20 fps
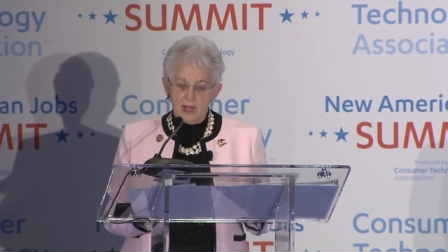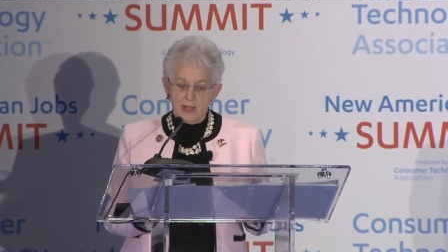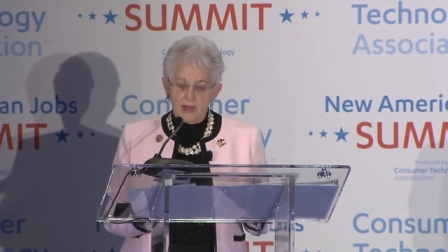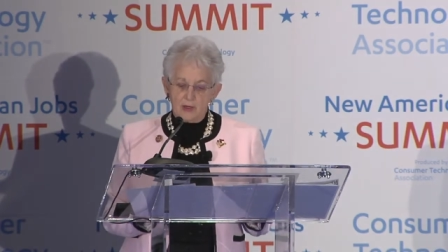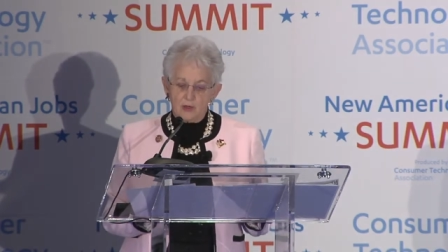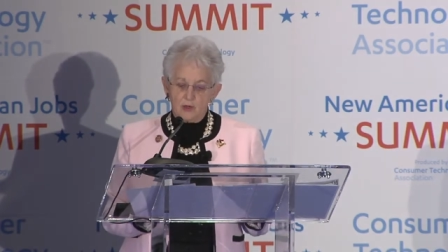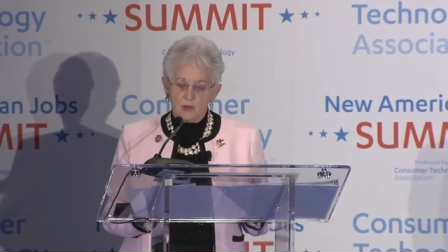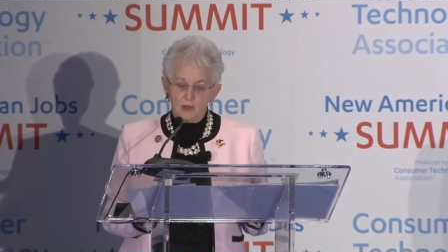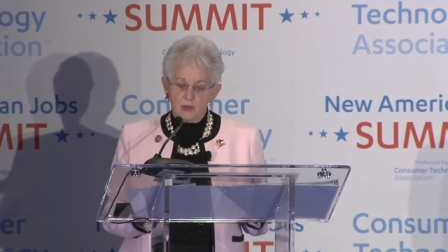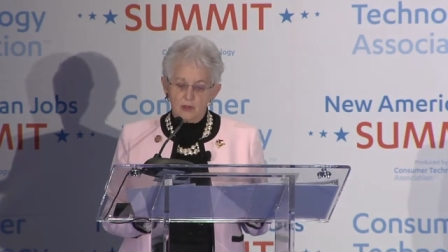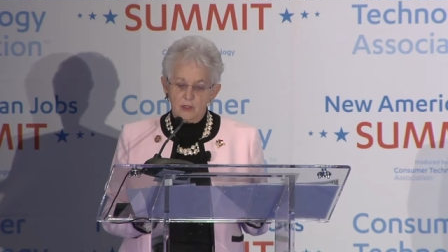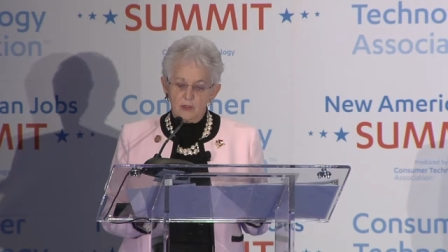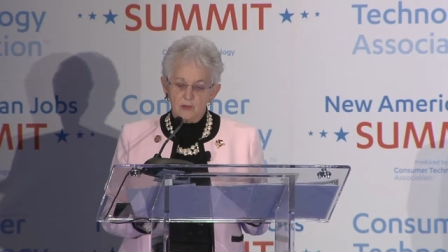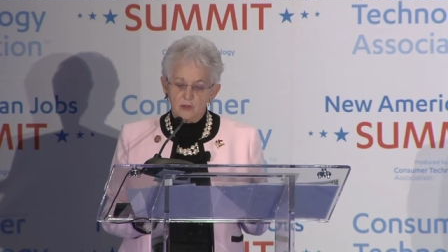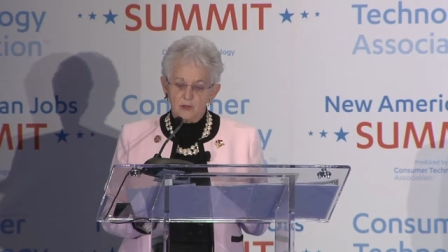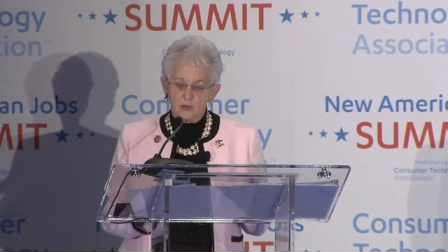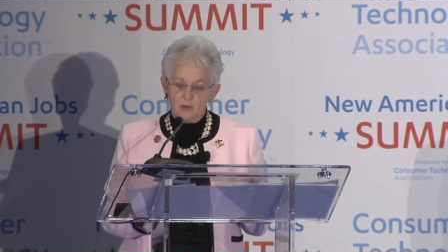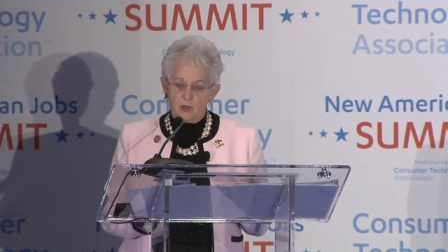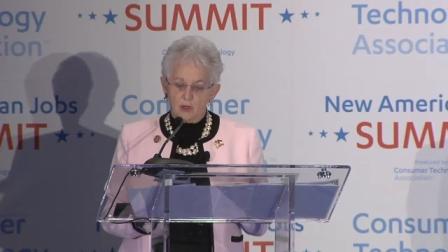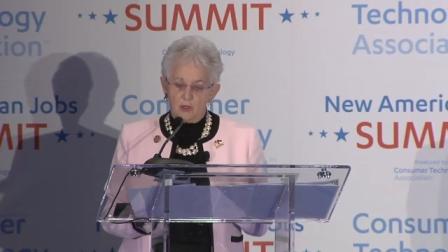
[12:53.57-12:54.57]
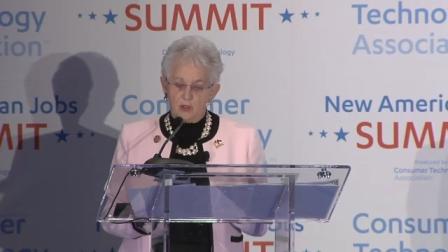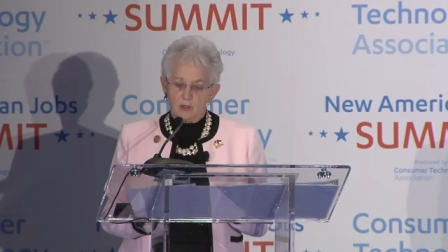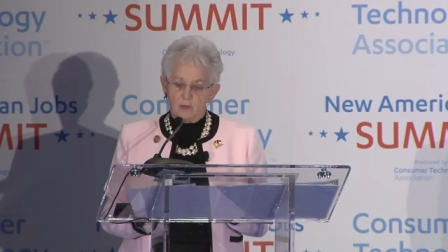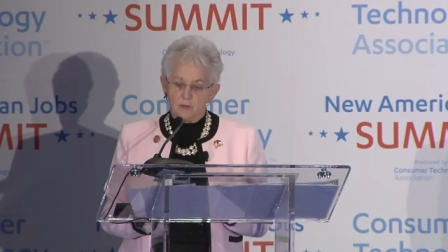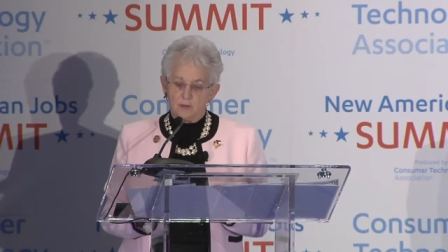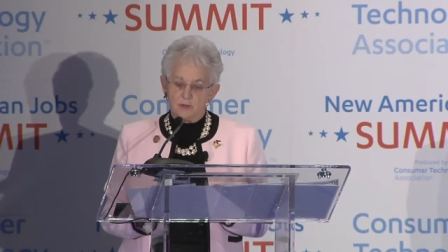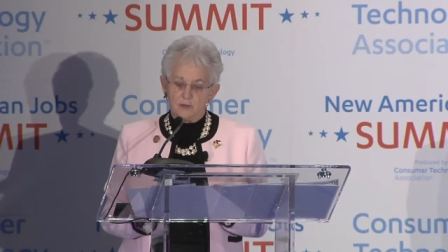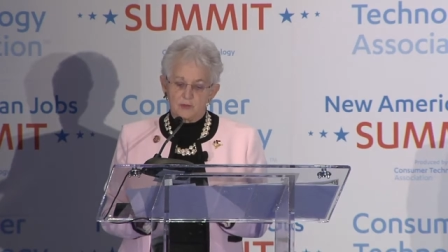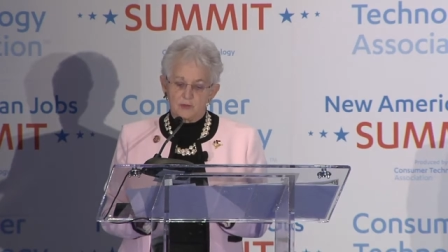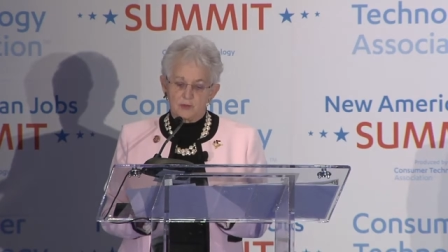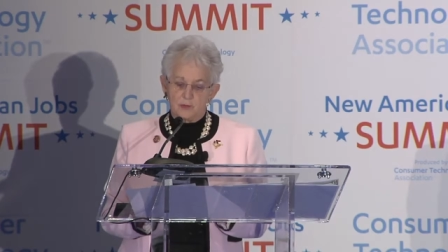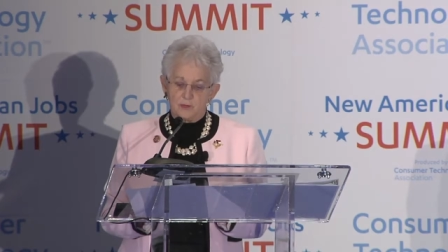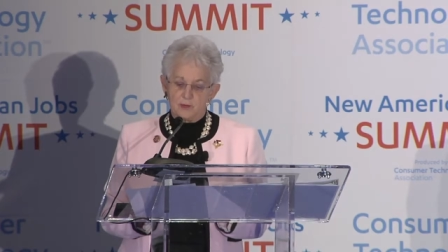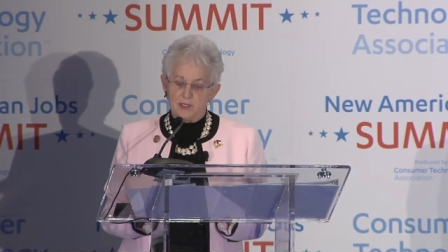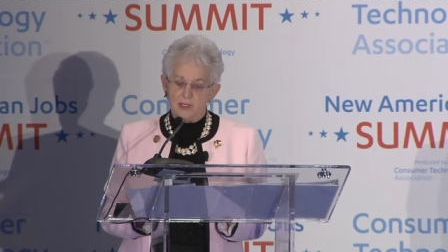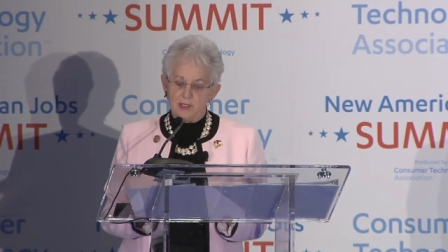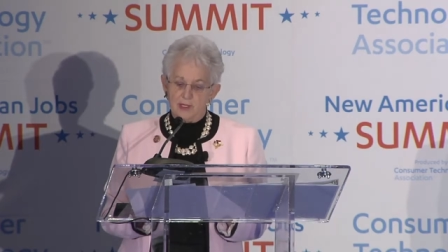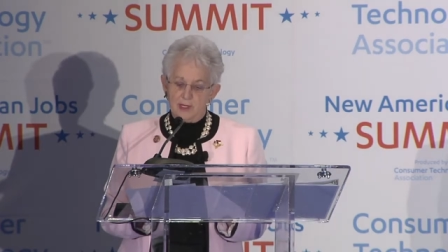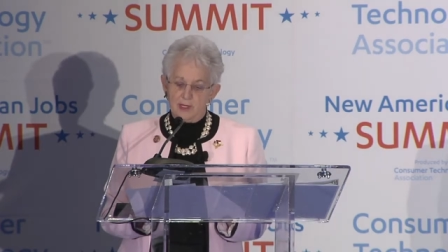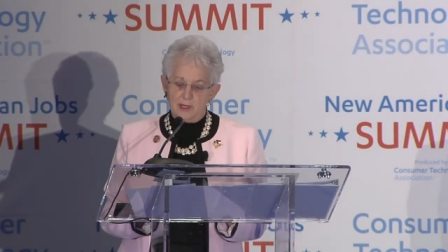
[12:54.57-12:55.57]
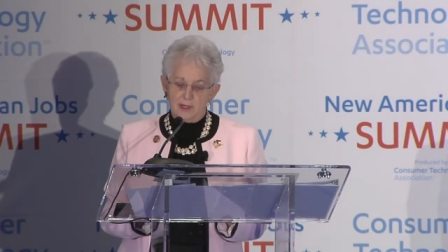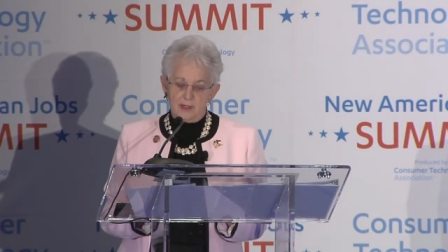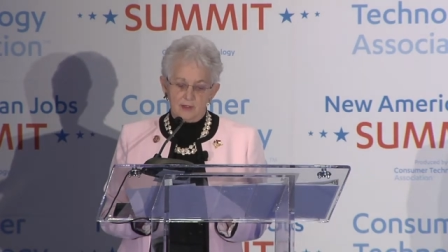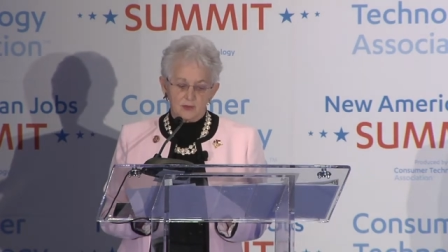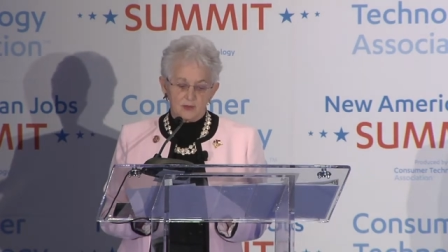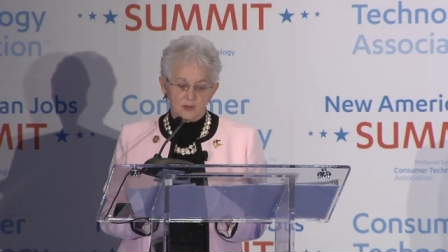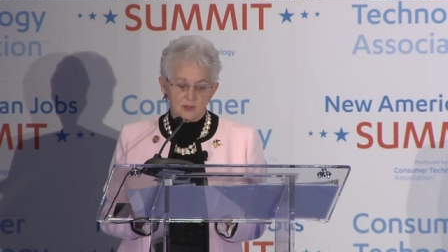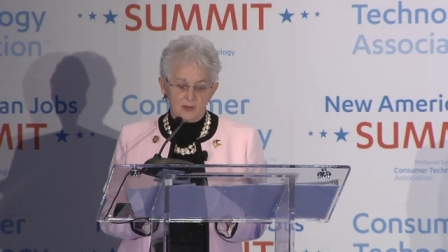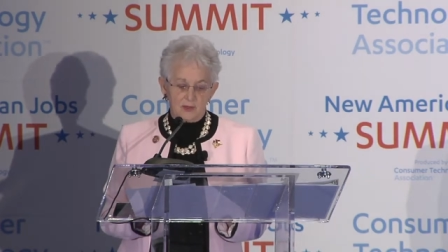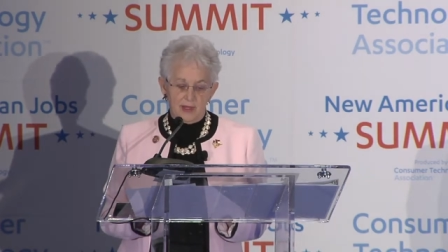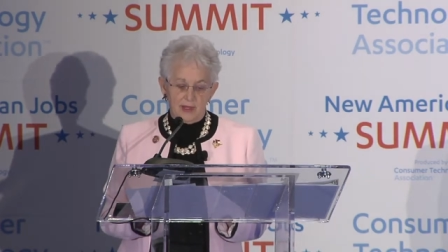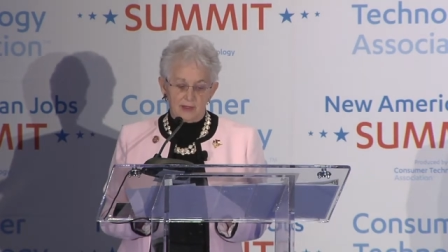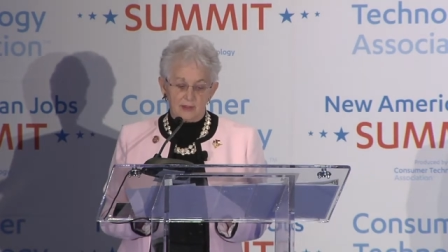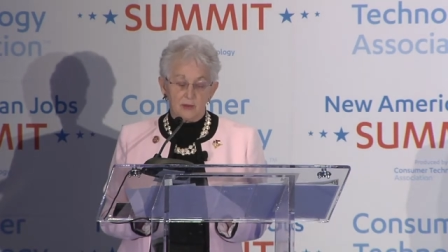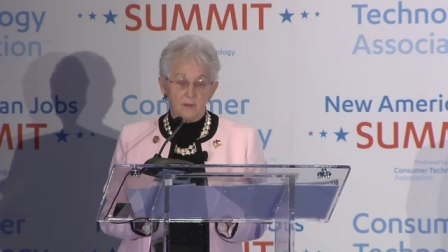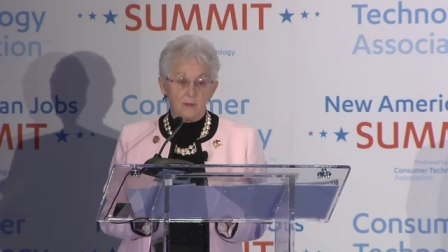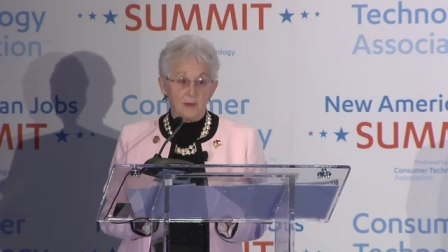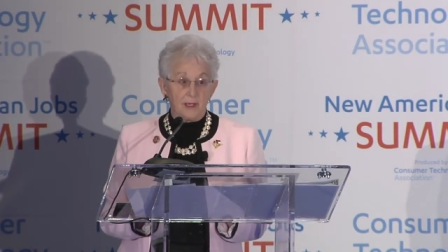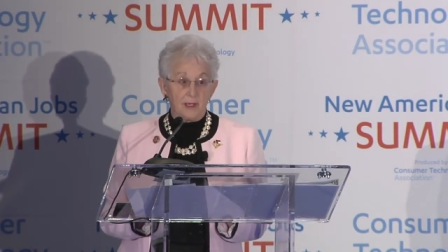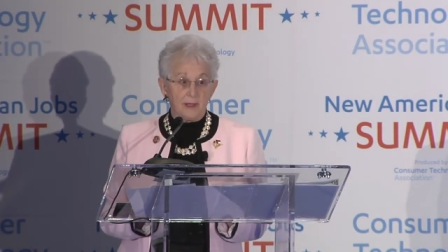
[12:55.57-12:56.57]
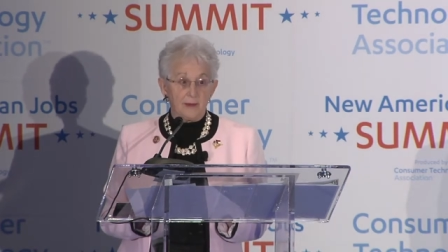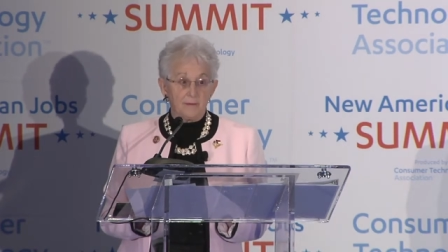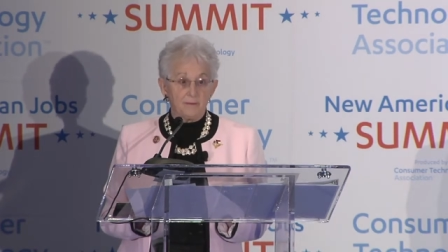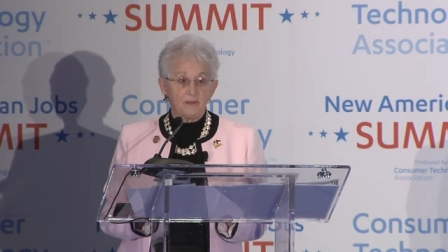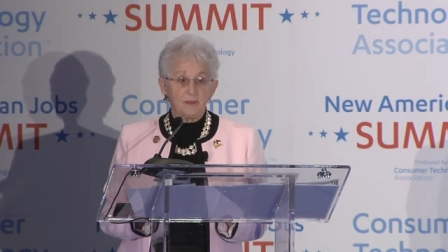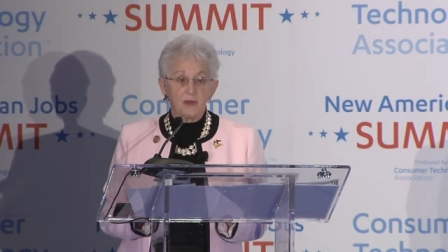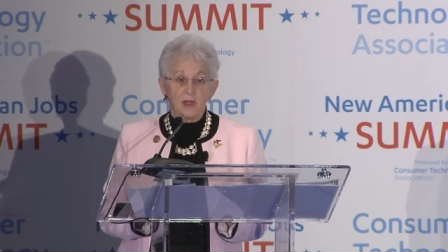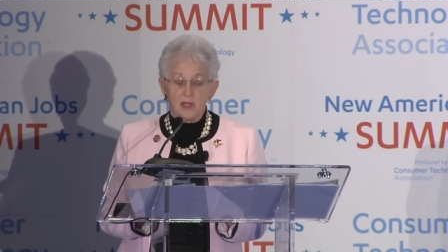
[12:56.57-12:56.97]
I encourage you all to be engaged in that debate.